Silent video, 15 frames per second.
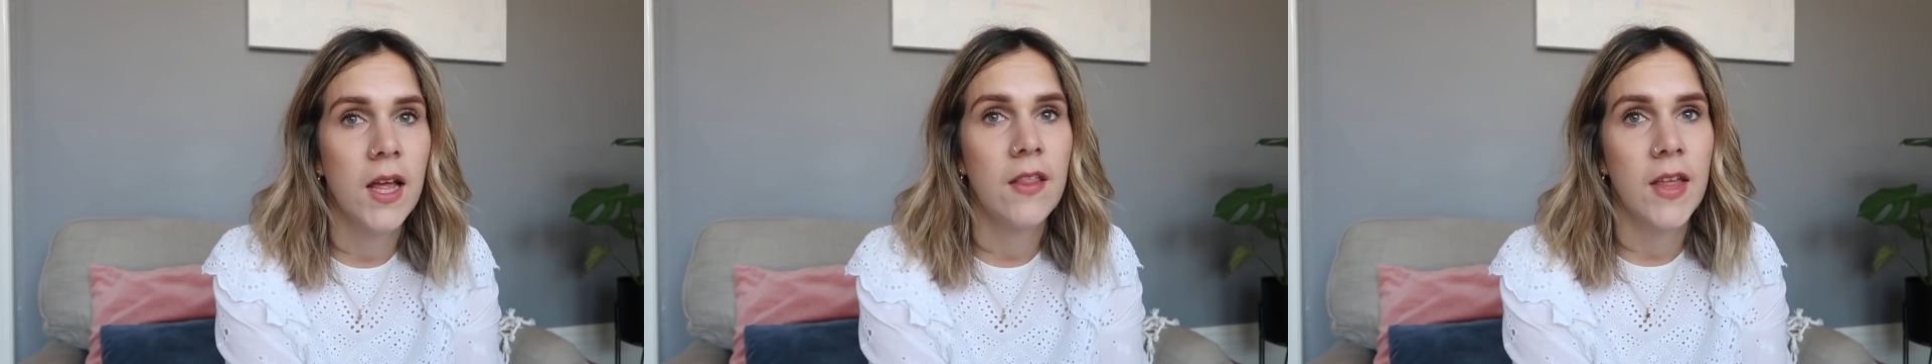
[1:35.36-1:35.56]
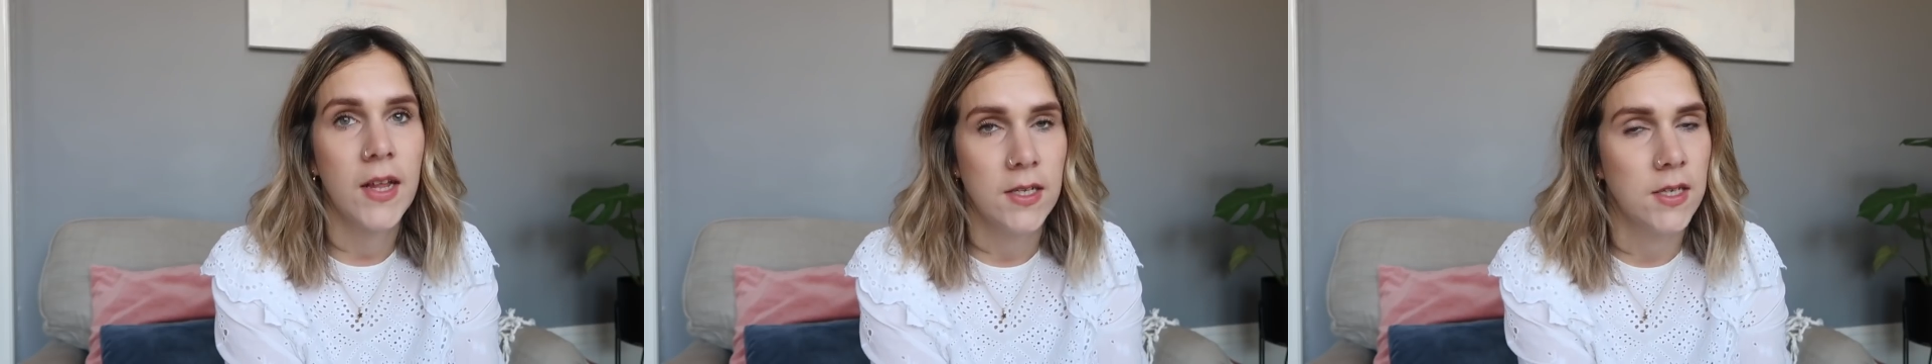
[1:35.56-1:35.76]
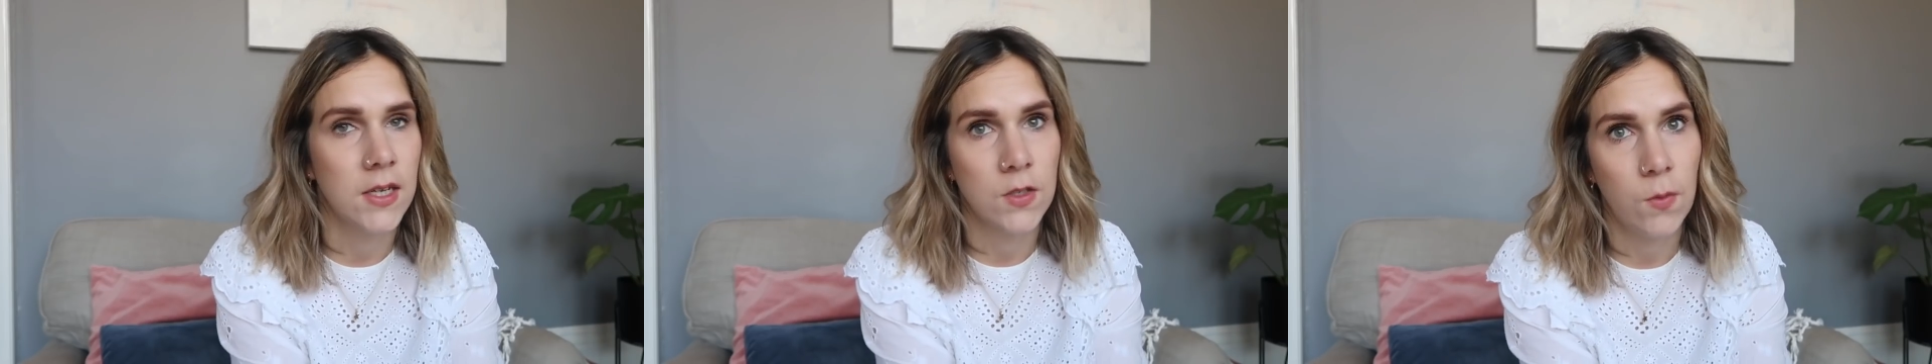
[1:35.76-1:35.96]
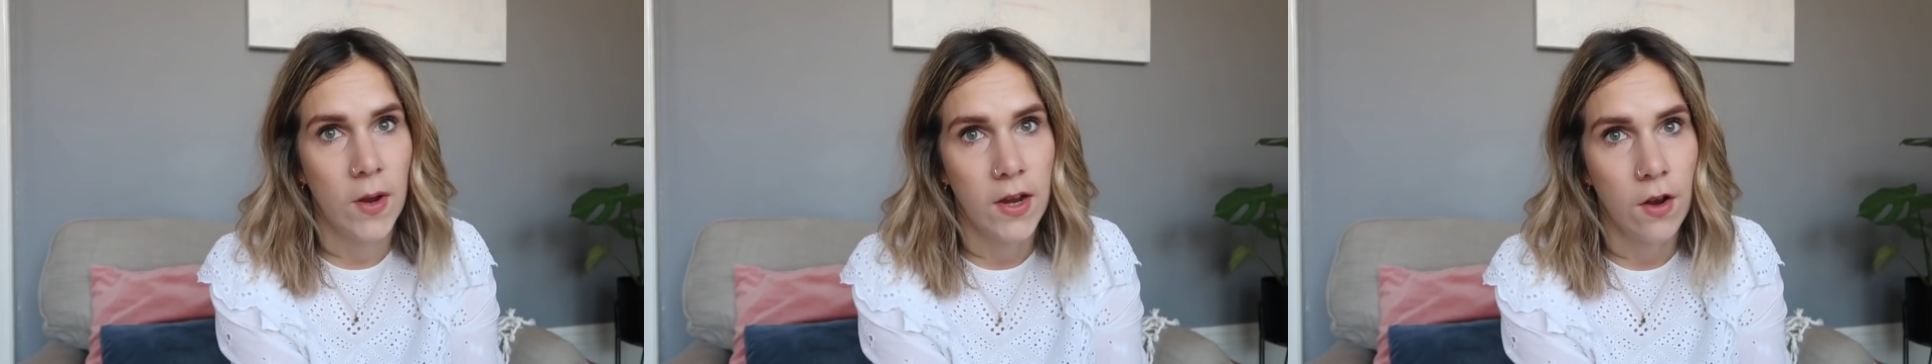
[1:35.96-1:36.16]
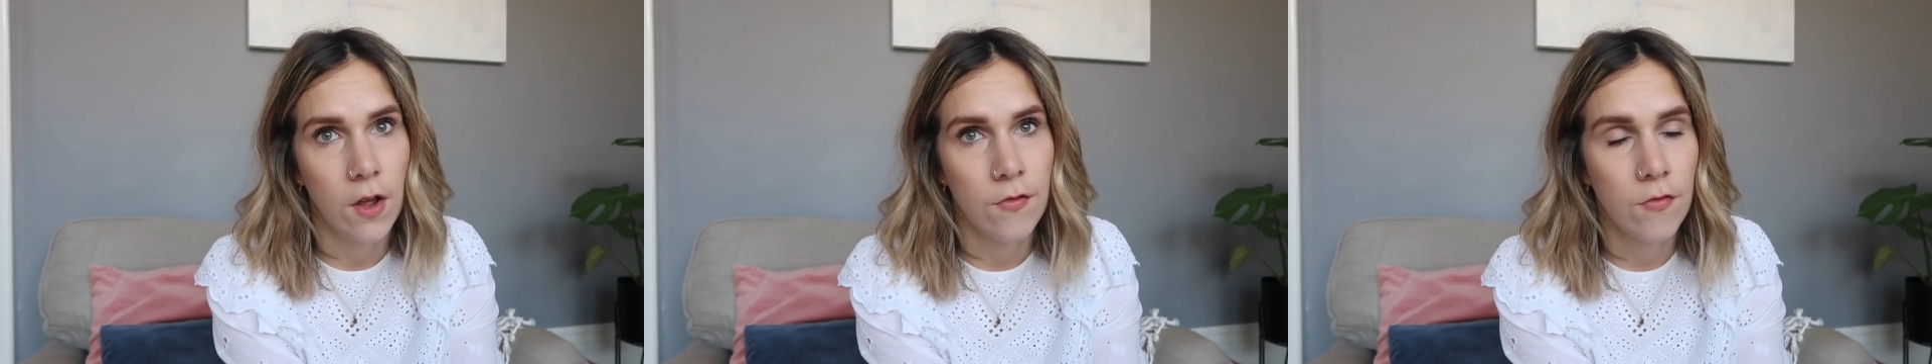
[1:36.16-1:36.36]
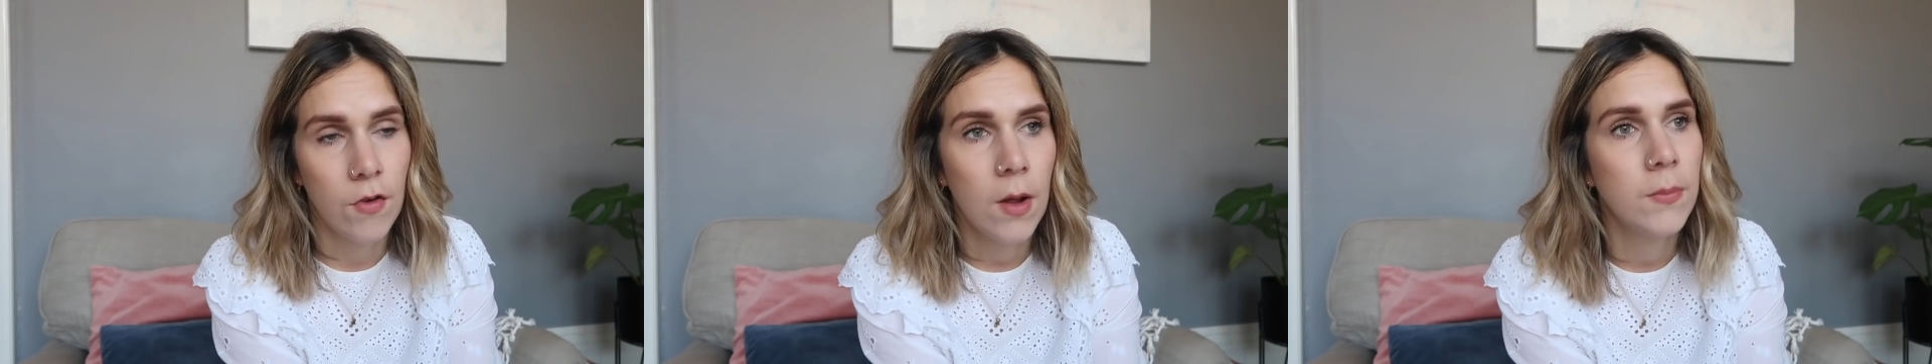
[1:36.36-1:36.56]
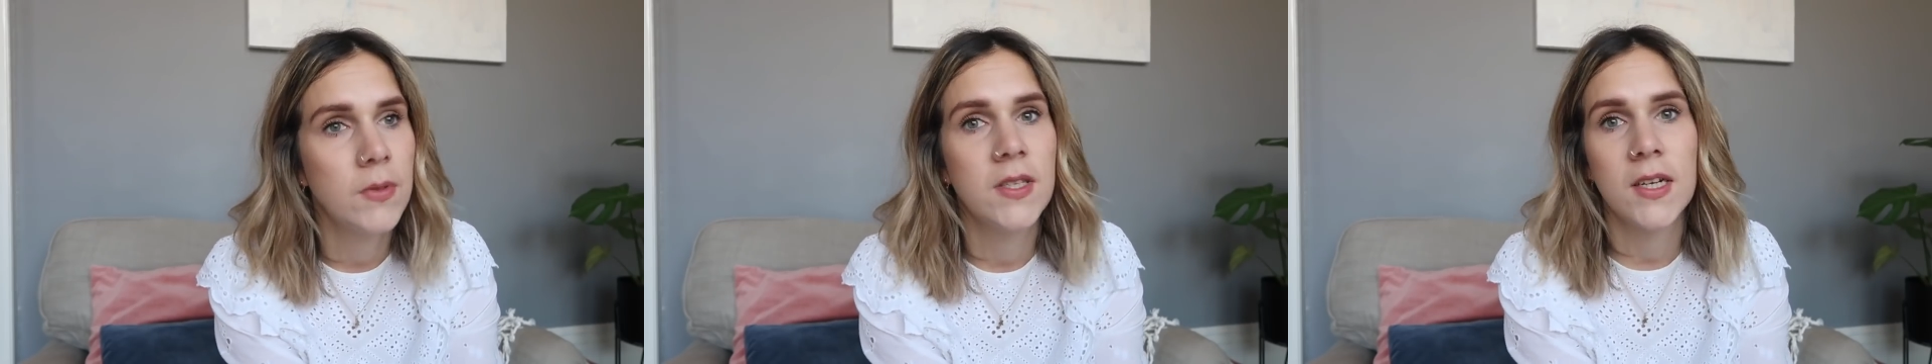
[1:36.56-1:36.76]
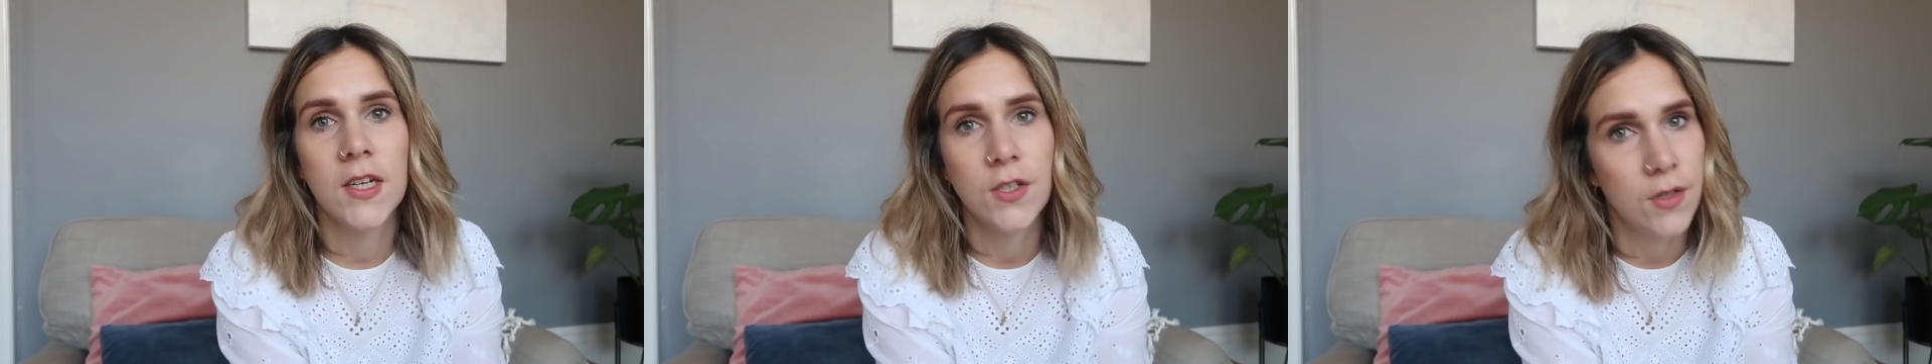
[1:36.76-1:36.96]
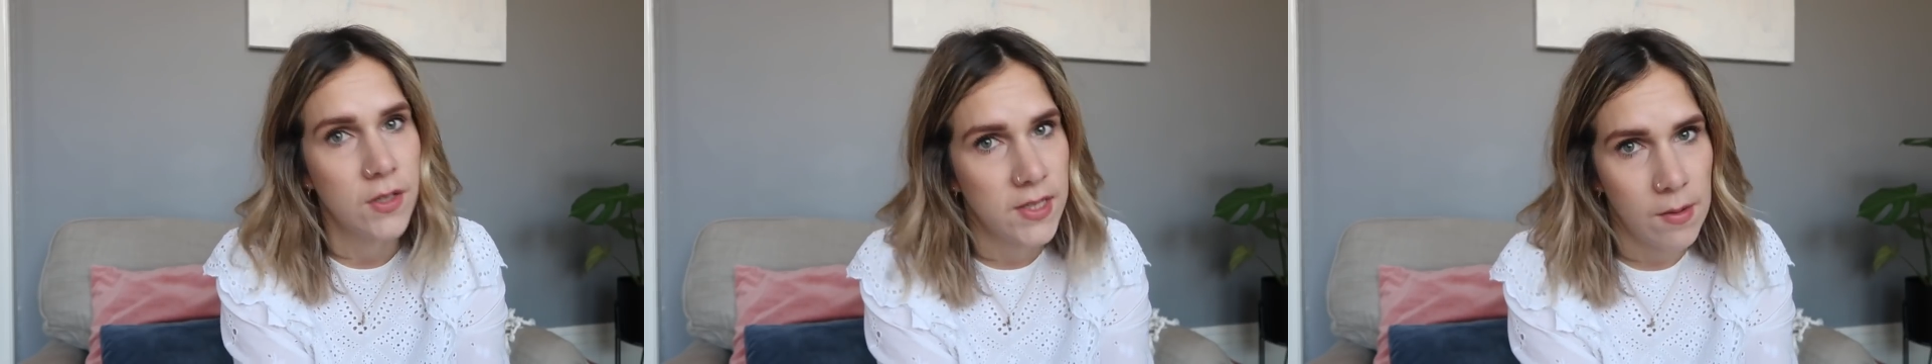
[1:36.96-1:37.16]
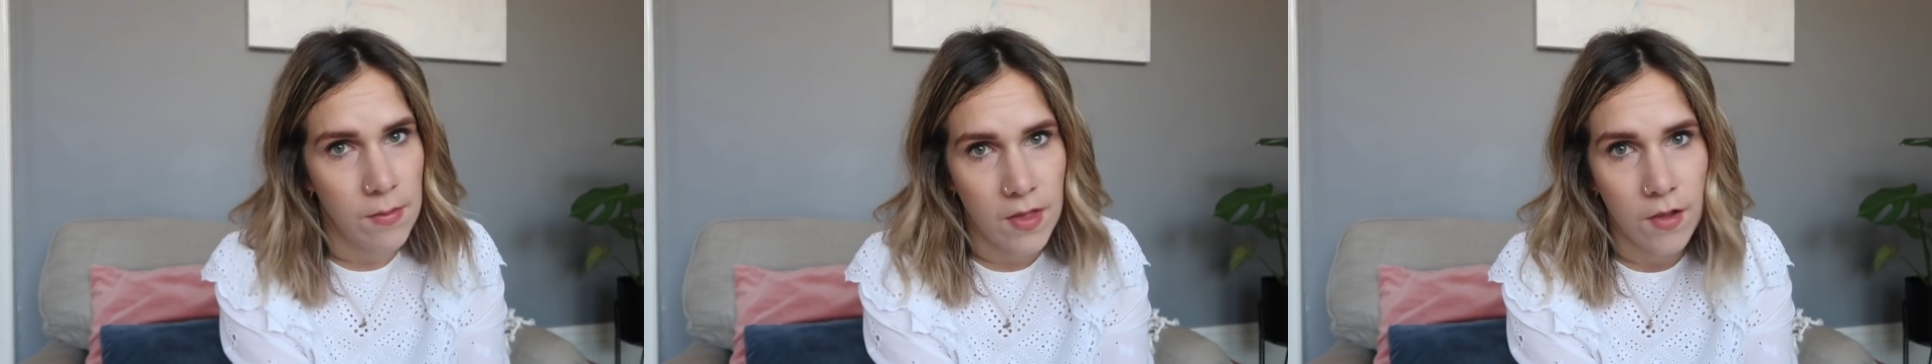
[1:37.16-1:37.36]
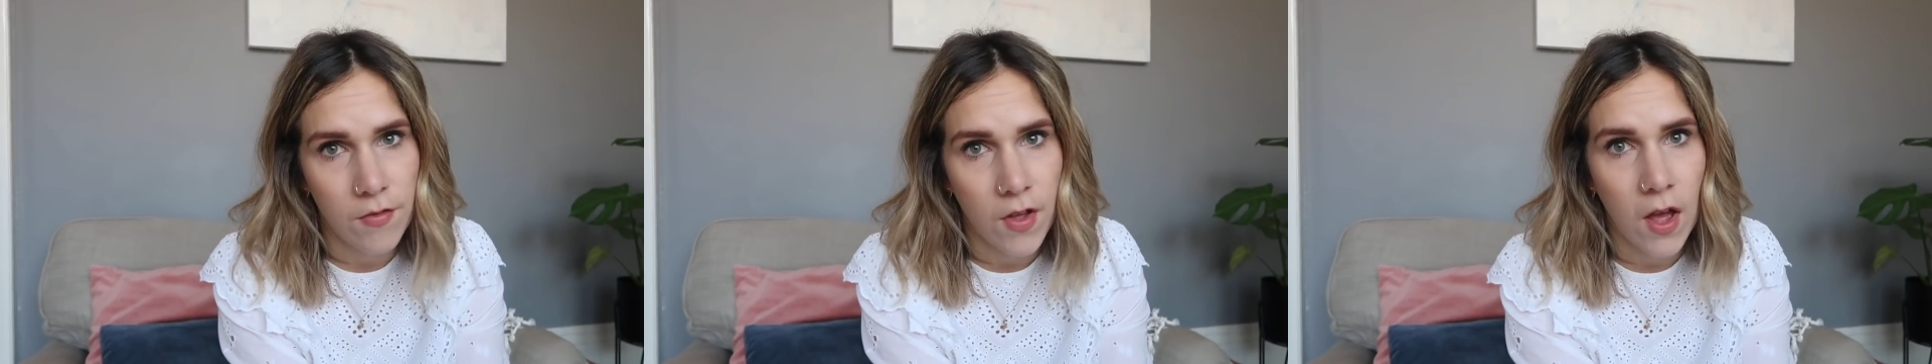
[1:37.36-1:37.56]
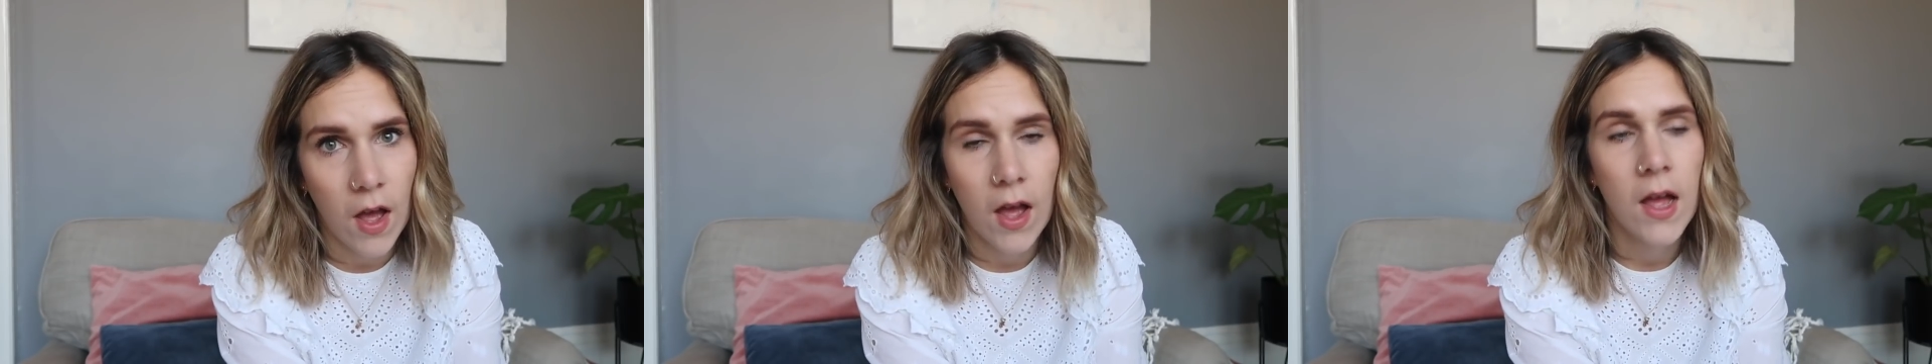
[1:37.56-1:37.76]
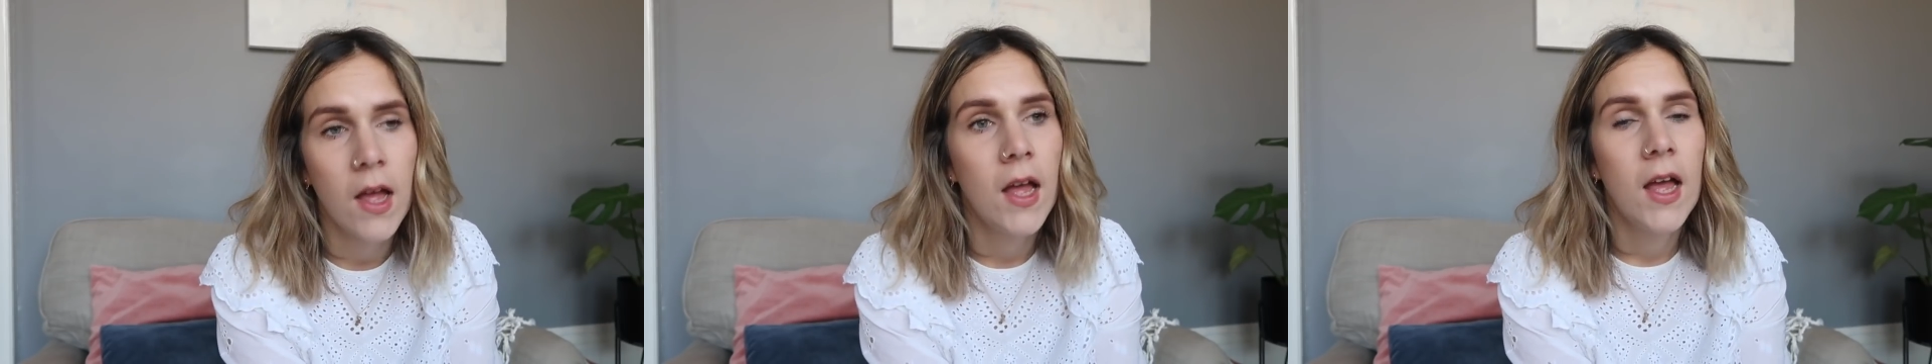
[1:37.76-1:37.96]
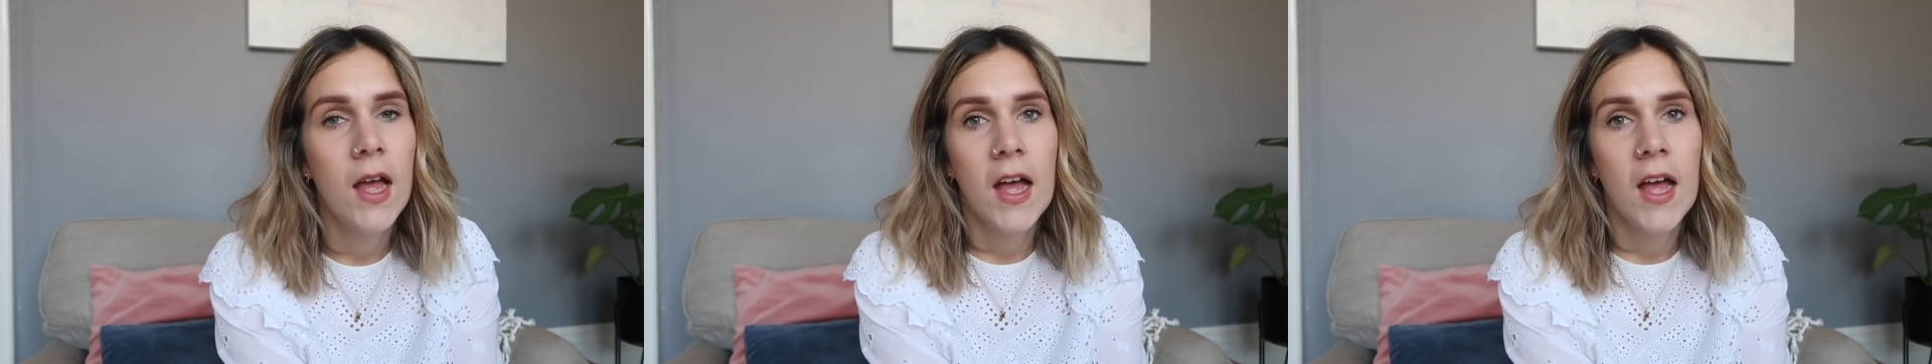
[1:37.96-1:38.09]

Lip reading: that then does wake Nova up, so then I do the same thing for her.